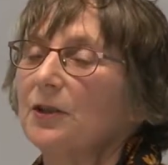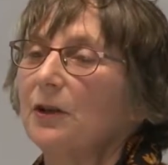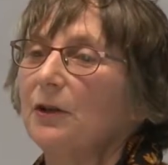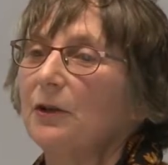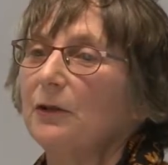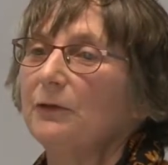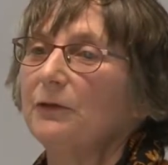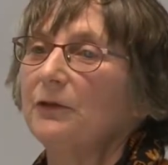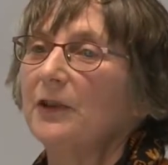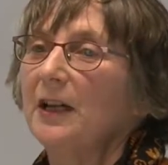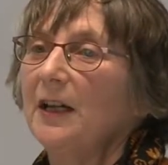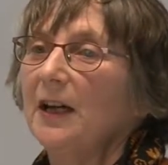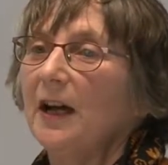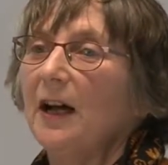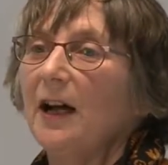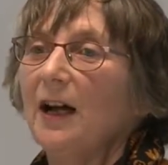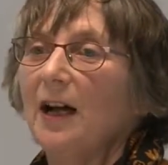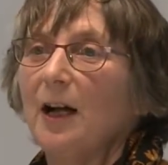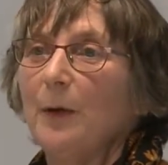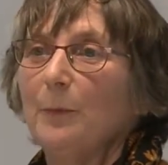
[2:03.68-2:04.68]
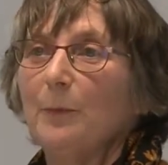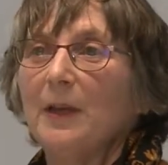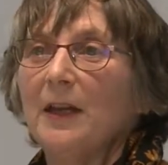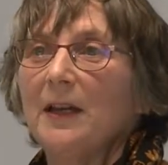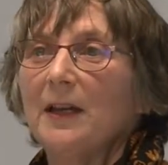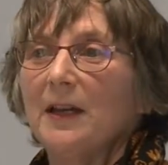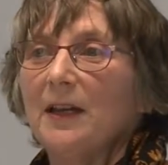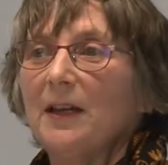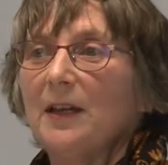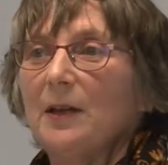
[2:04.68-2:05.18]
of
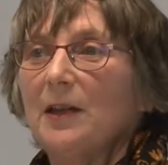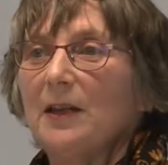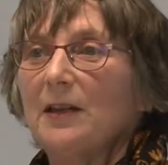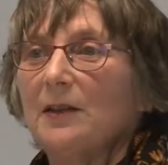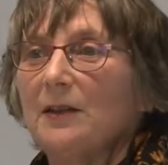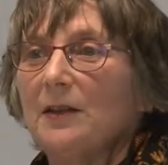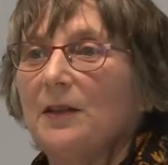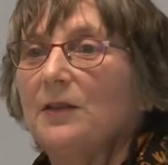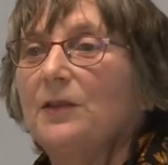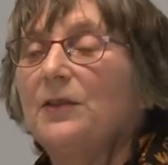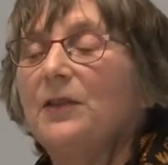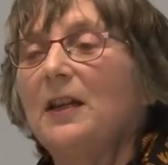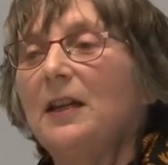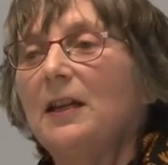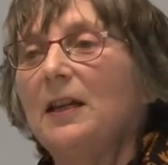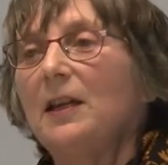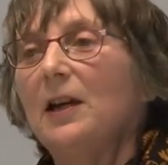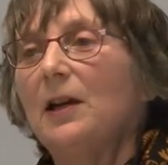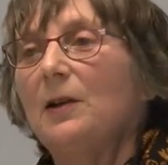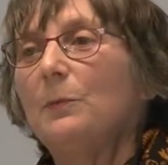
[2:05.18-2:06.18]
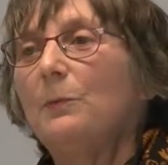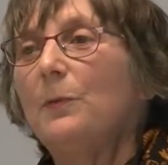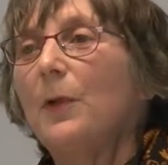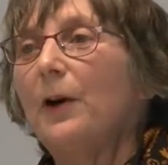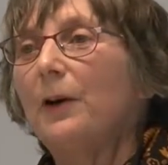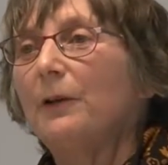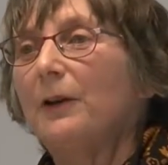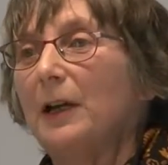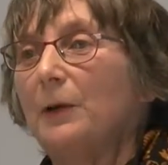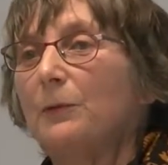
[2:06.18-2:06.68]
the
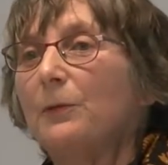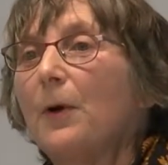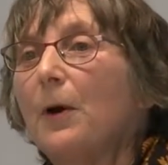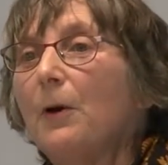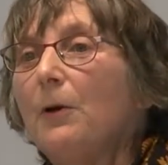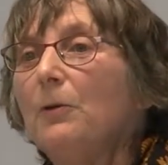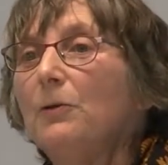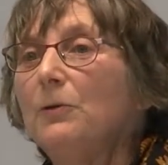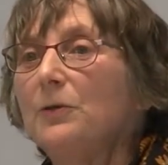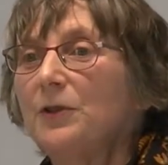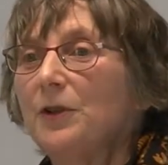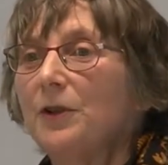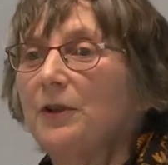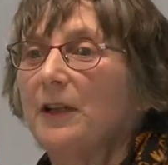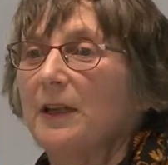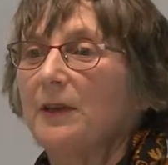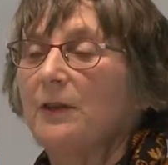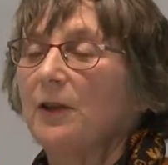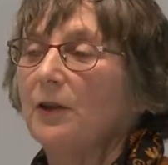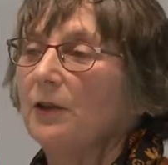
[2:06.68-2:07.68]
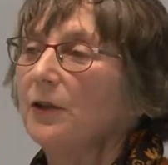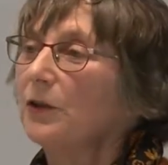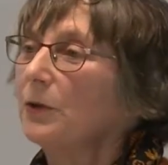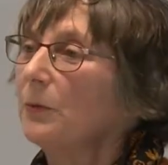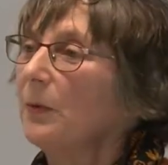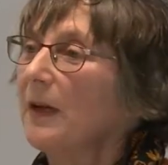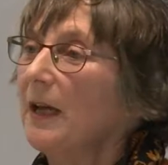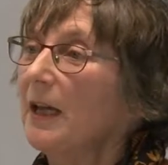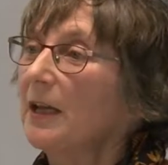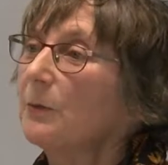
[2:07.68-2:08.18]
Māori role during the
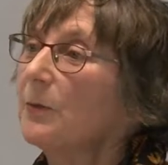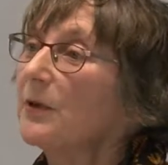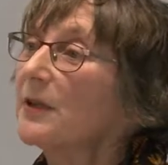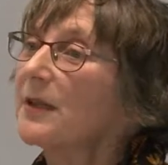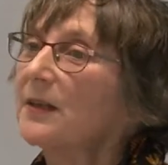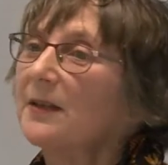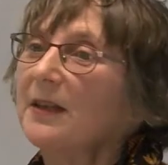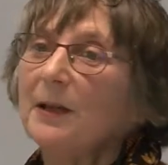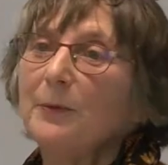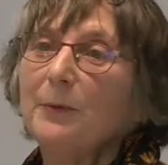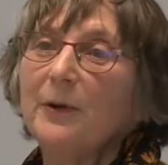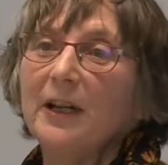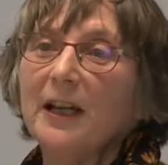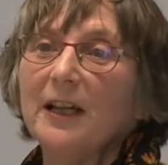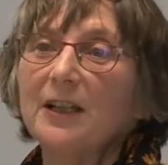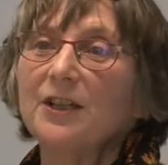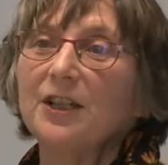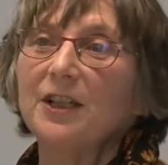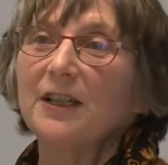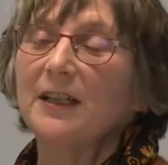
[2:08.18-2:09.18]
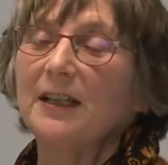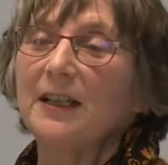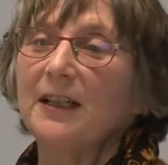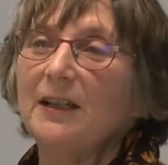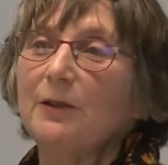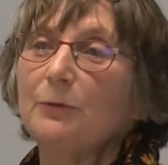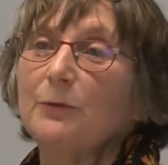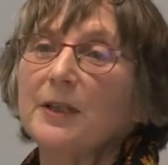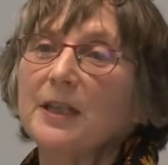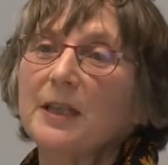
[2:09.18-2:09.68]
earthquake was they were
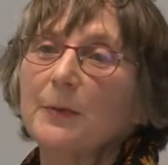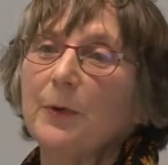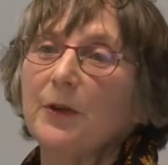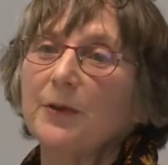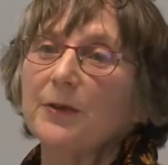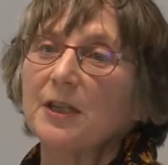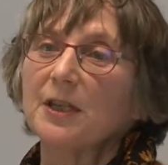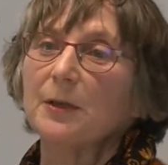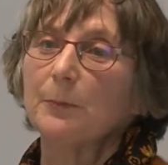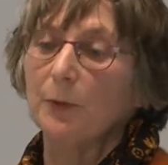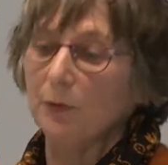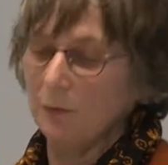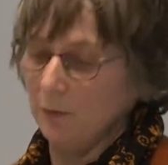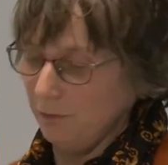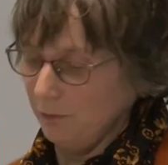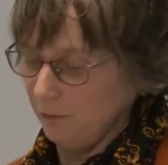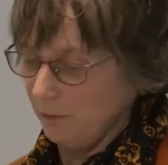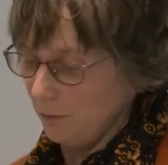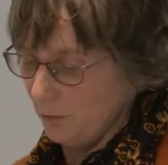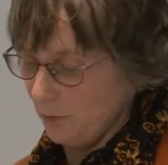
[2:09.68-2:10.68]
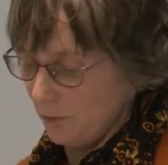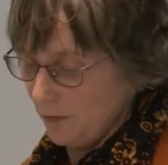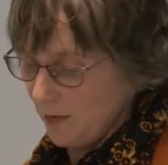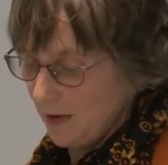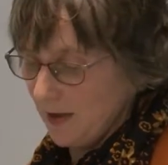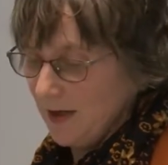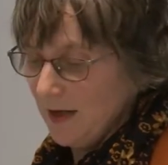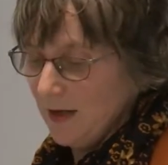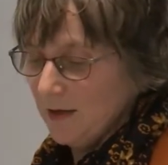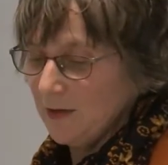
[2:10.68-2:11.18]
actually responsible for
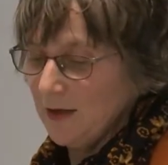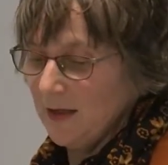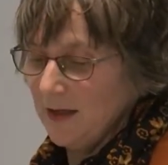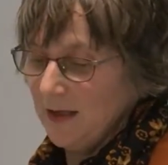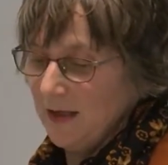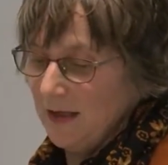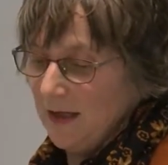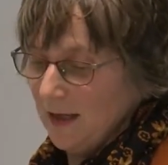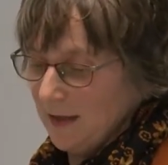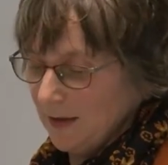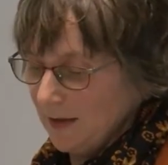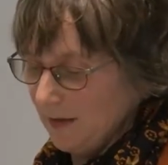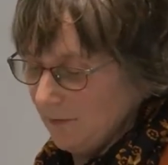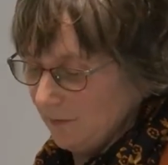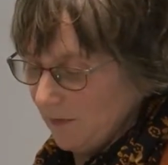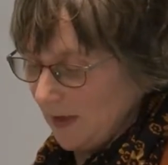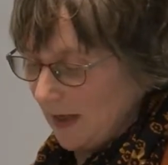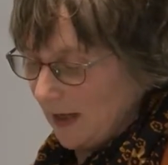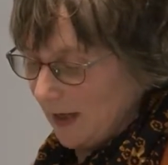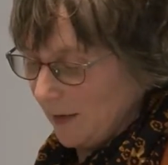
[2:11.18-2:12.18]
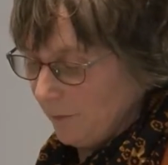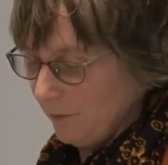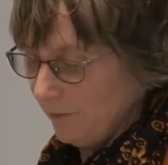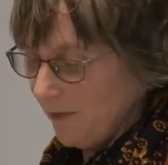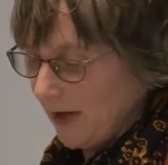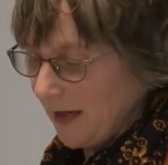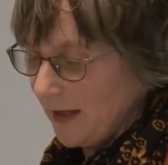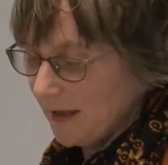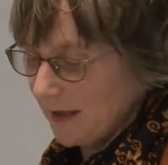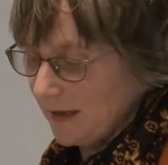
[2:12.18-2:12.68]
the
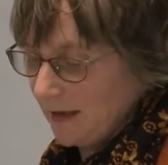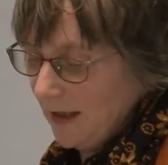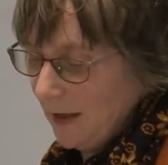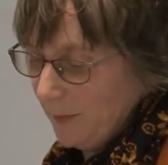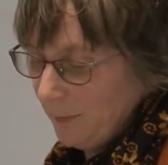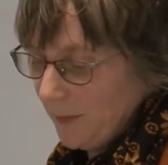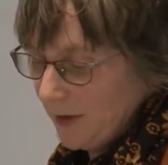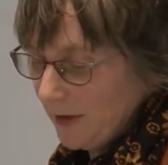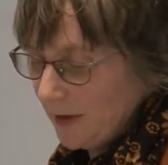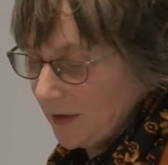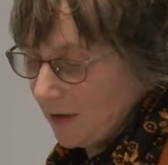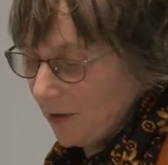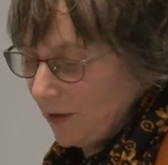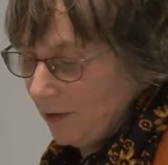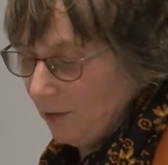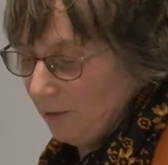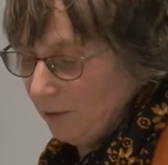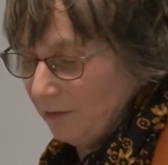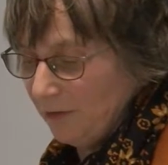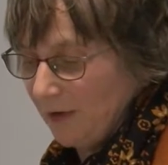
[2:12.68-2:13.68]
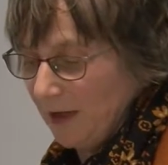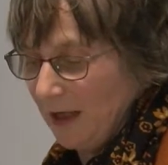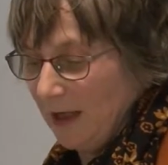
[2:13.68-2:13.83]
vast numbers of